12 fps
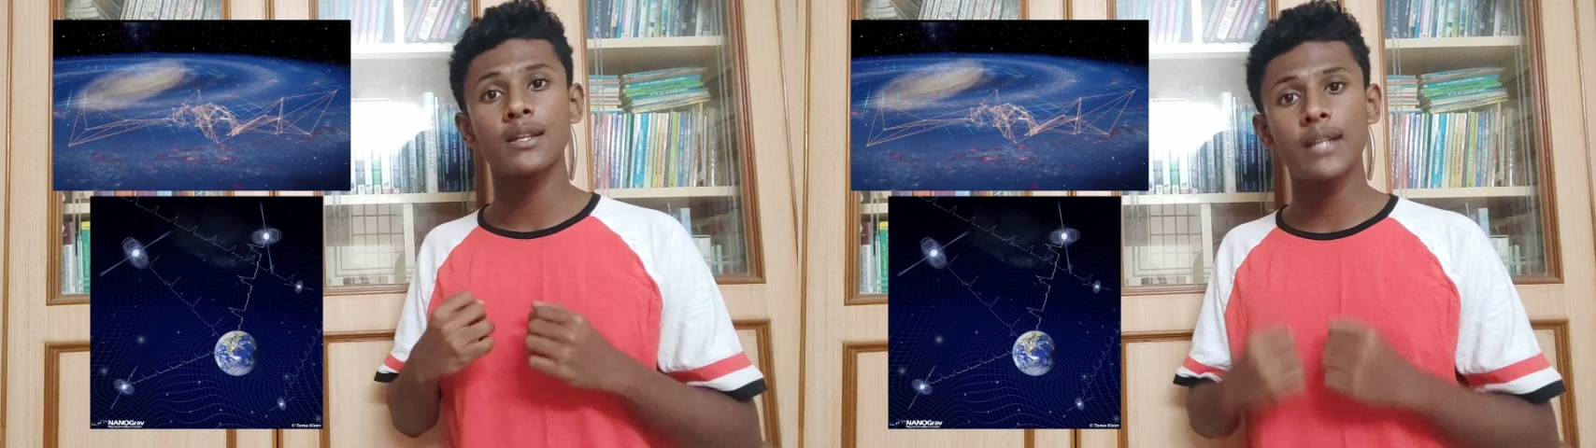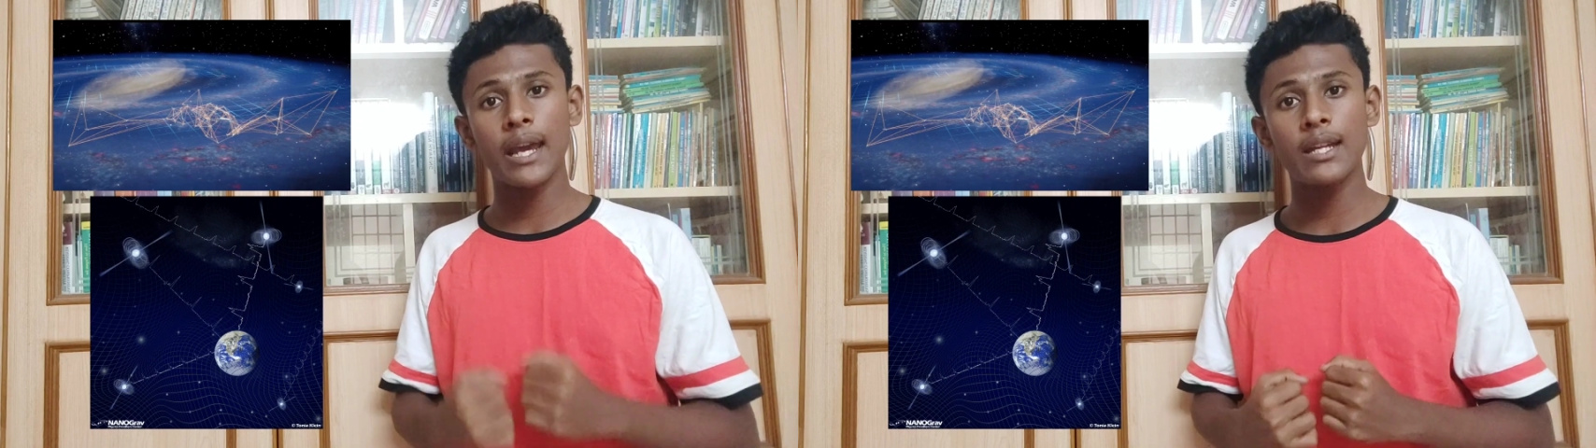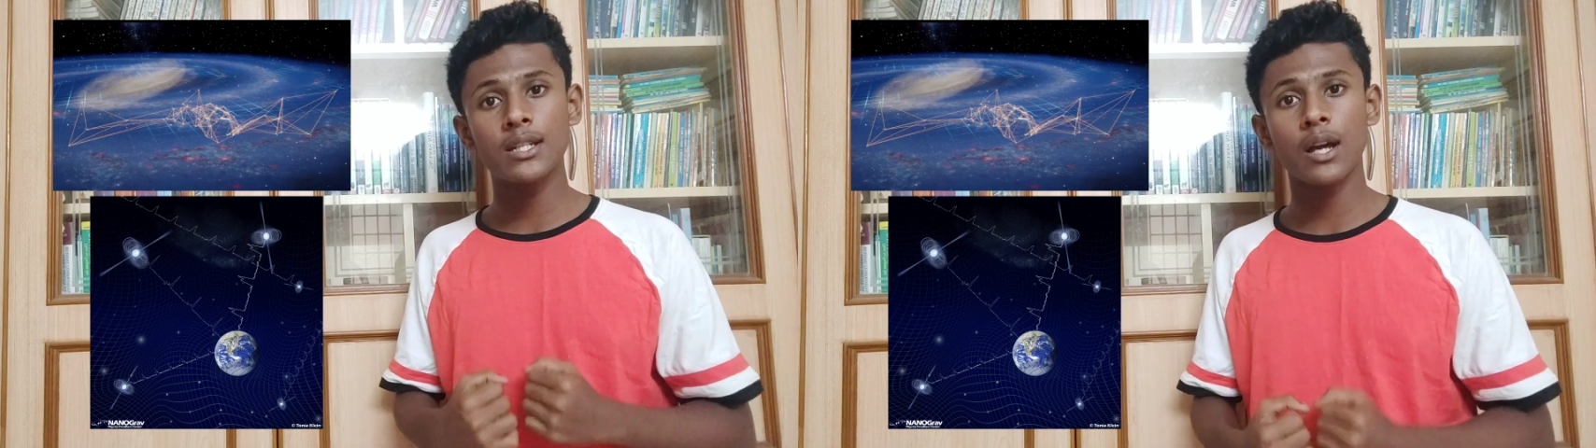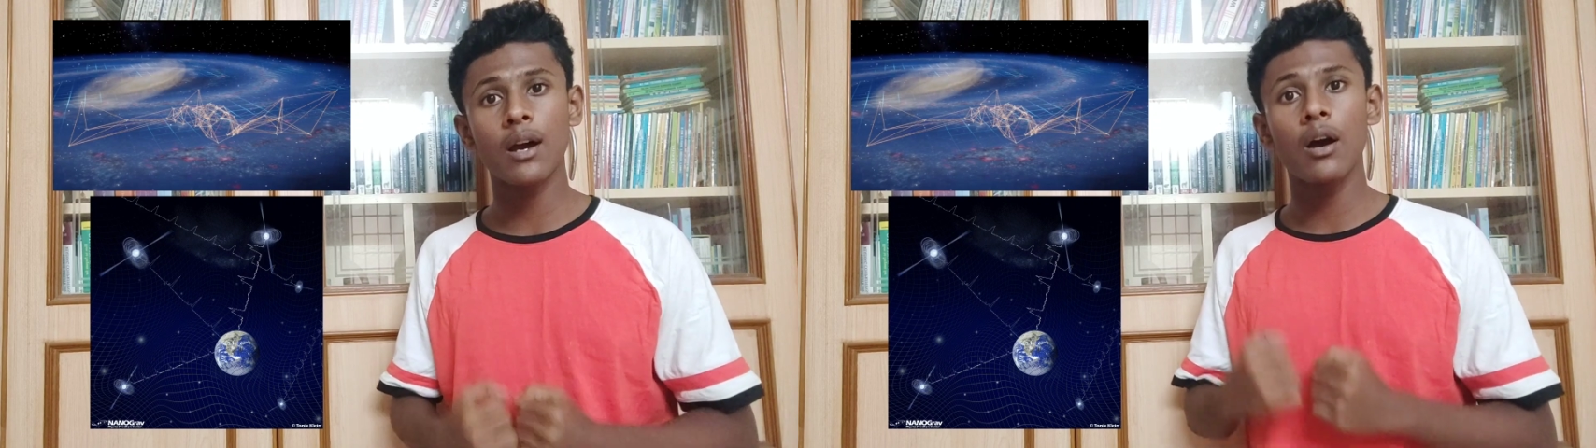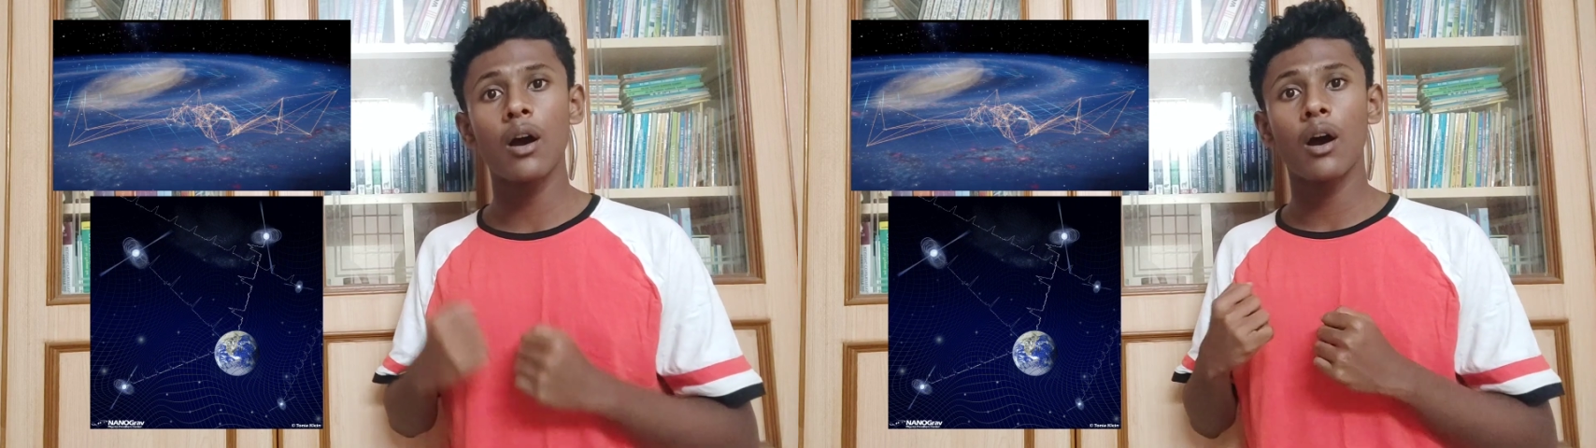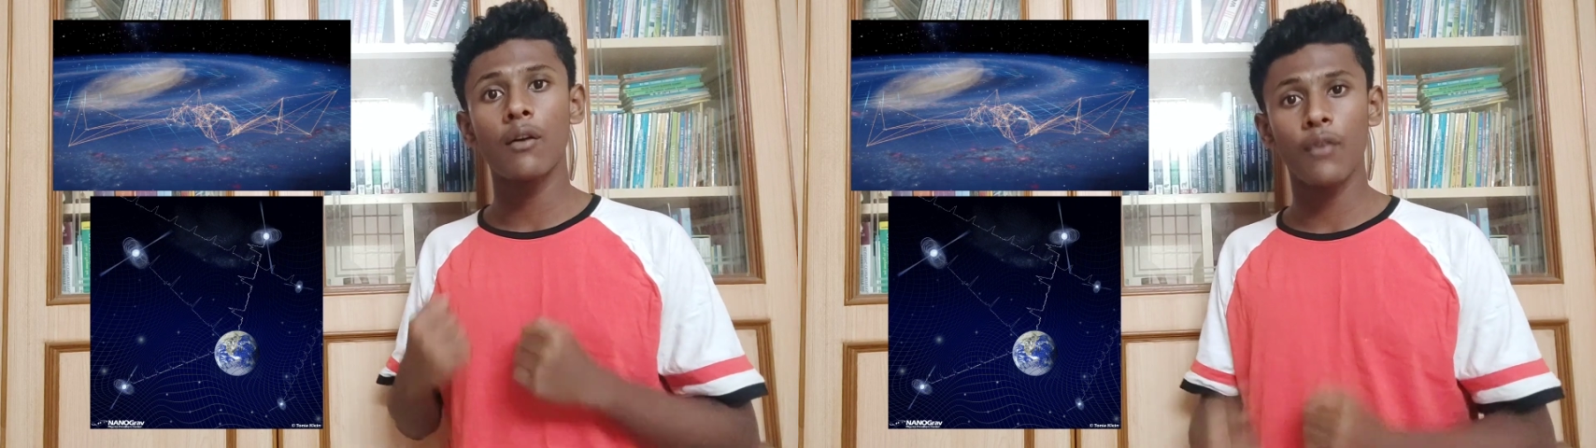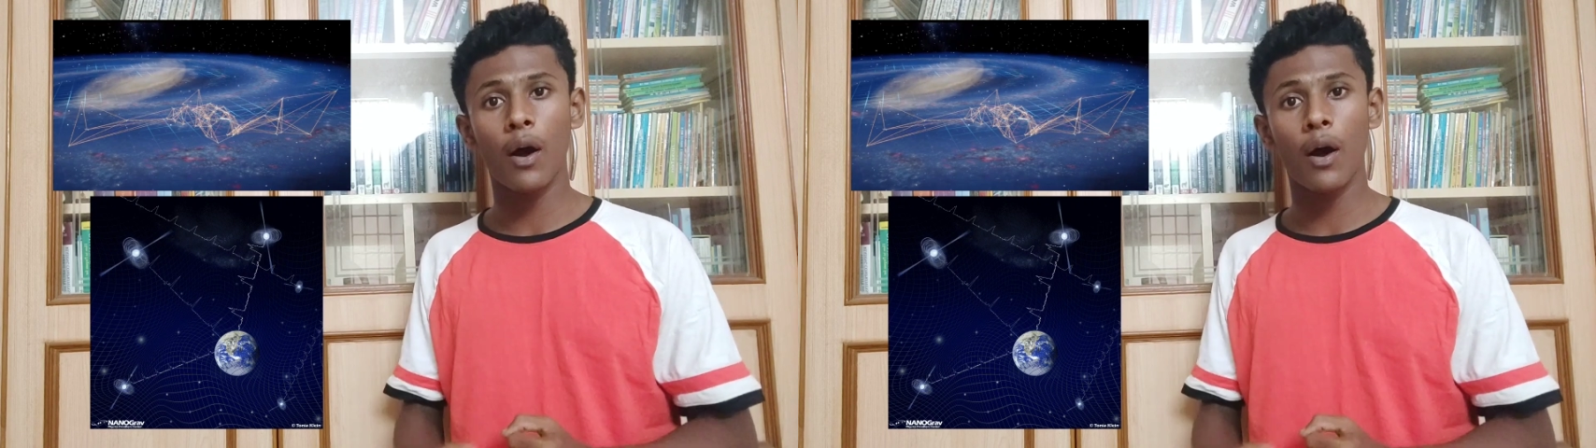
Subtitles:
data of